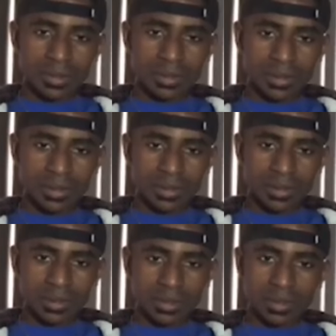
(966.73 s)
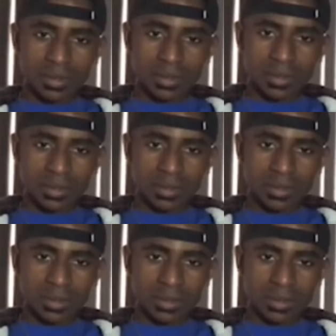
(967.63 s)

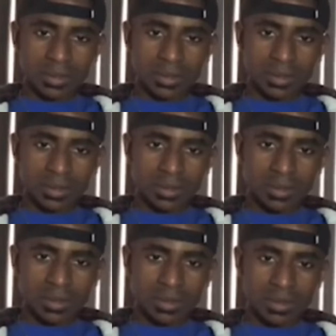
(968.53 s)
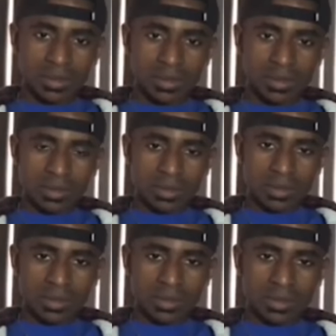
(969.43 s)

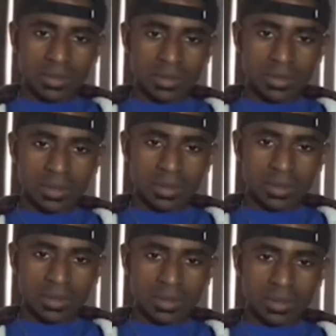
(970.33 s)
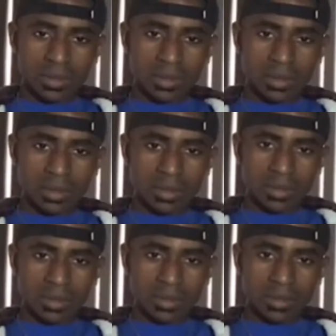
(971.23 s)

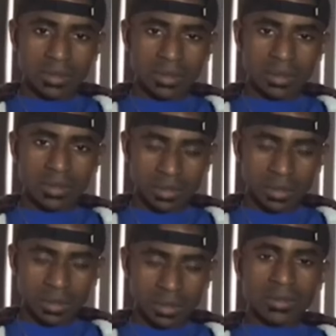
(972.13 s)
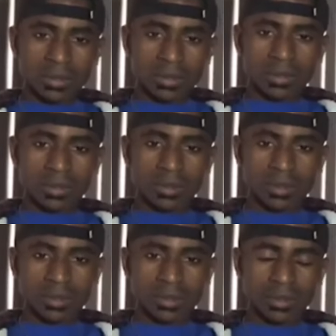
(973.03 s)

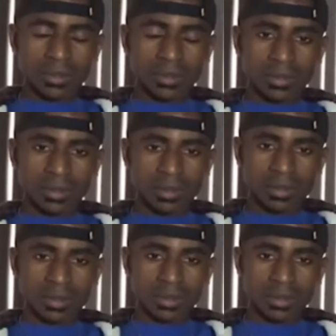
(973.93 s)
(silent)